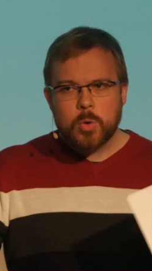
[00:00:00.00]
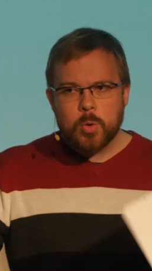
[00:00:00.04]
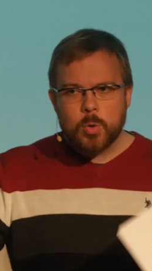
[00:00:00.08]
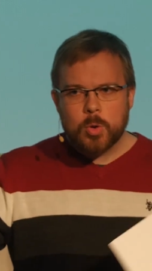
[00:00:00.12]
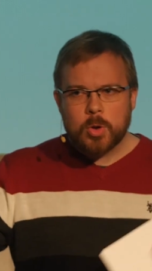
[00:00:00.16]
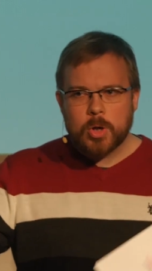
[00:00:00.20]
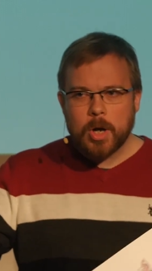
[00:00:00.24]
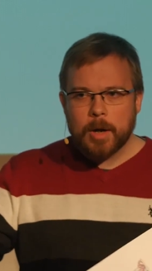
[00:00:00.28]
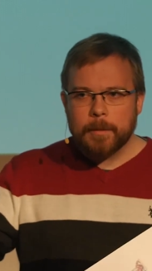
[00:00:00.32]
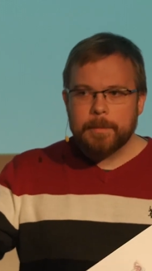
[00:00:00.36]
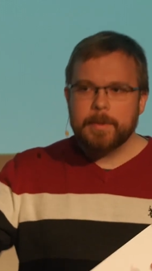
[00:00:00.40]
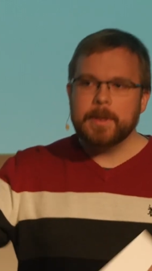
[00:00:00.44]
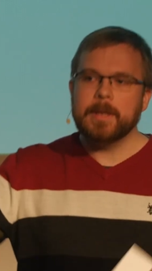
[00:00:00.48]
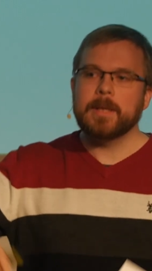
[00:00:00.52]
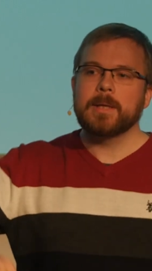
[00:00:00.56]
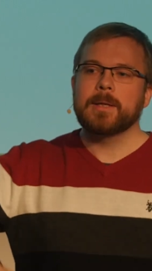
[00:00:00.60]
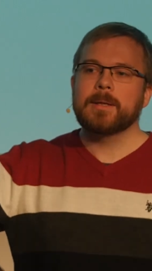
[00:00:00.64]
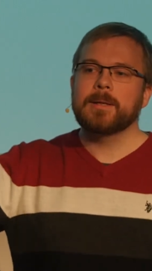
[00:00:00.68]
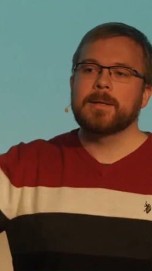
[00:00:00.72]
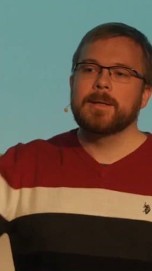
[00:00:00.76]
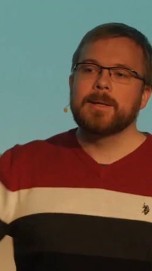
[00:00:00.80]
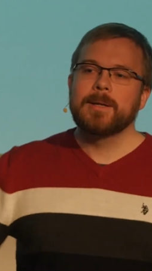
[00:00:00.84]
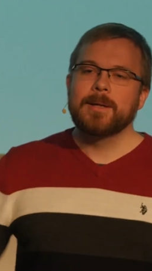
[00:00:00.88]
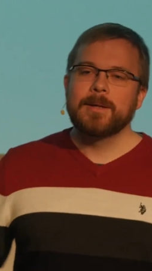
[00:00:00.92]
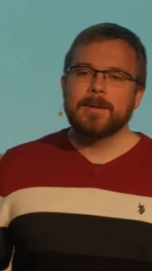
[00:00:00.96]
cool company
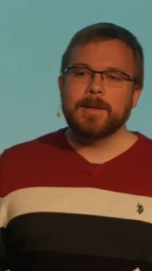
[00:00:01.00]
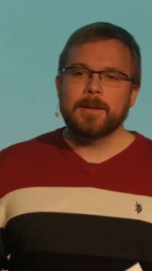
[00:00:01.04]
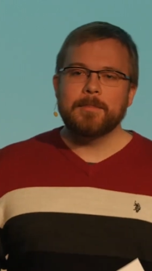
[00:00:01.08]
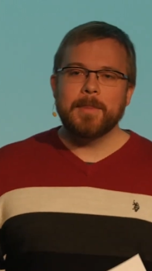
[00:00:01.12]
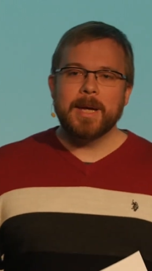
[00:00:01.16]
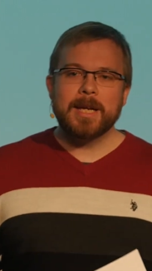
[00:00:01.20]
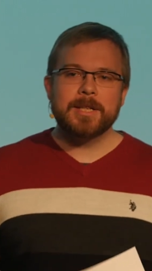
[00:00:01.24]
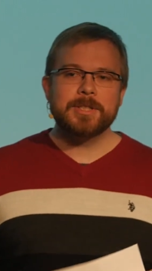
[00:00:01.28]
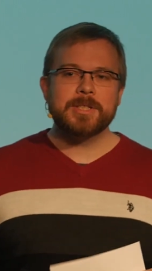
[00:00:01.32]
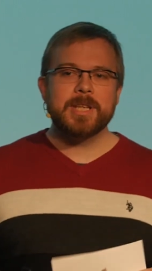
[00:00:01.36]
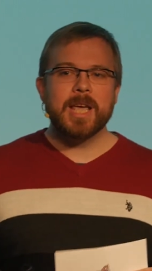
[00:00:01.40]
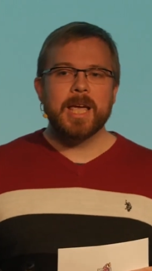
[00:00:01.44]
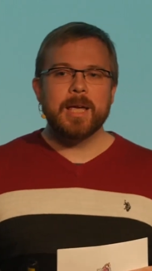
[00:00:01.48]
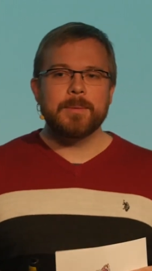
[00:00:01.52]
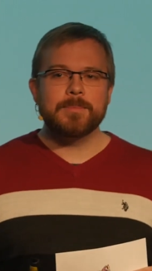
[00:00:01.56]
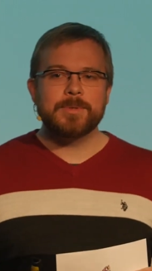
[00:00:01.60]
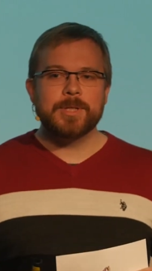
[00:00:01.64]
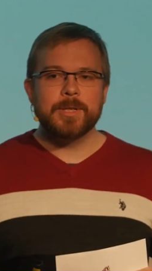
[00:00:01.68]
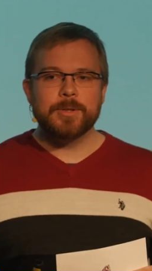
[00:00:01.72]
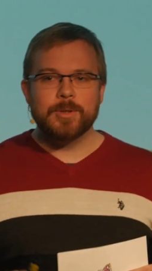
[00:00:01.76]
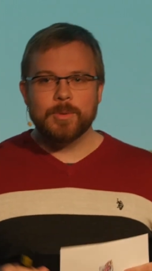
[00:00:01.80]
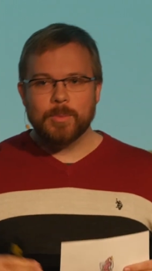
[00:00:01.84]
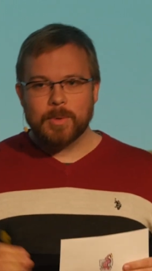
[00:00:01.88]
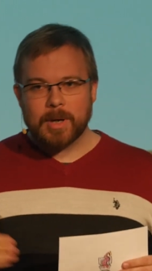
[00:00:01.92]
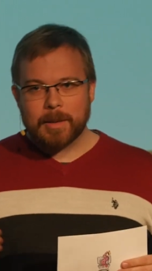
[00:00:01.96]
that makes games
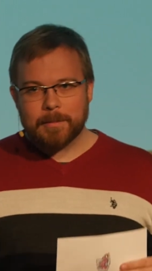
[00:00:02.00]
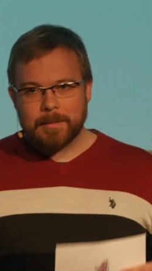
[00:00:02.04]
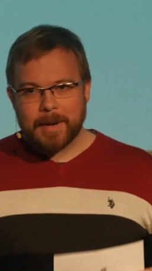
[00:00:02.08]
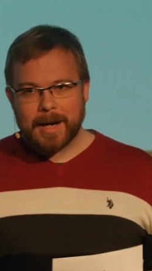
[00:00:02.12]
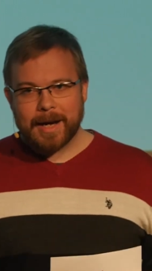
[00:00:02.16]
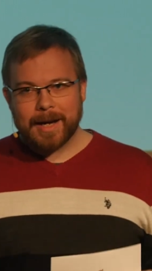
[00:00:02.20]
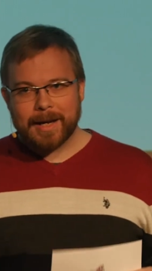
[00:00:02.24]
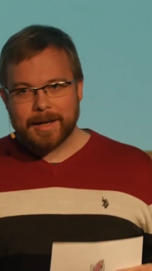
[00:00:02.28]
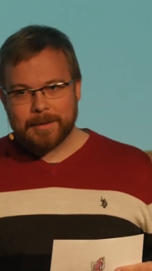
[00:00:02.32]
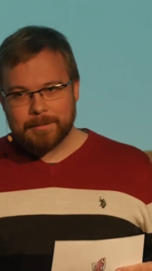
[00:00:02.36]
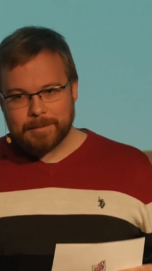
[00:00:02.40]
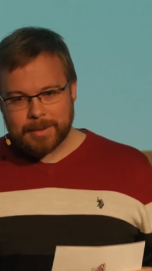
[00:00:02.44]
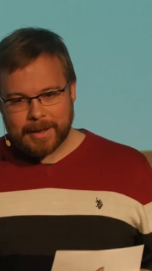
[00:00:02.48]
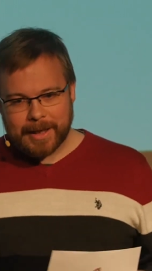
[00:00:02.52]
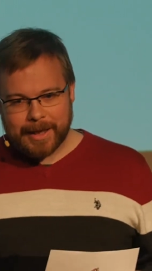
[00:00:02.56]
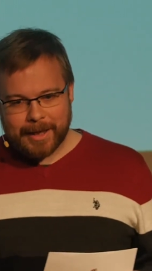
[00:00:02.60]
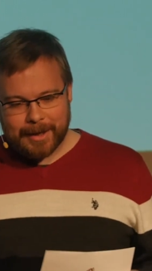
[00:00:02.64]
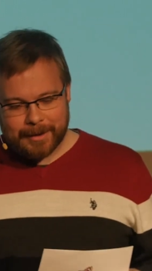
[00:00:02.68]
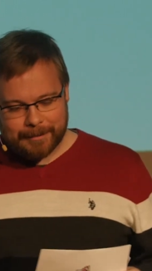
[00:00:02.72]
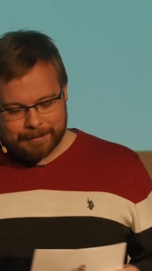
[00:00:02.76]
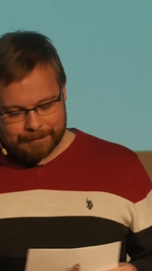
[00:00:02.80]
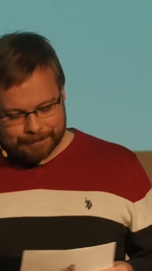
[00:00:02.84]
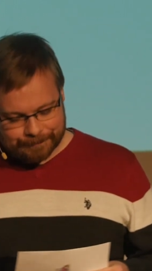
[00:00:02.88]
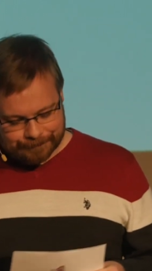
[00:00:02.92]
that you want to buy and play.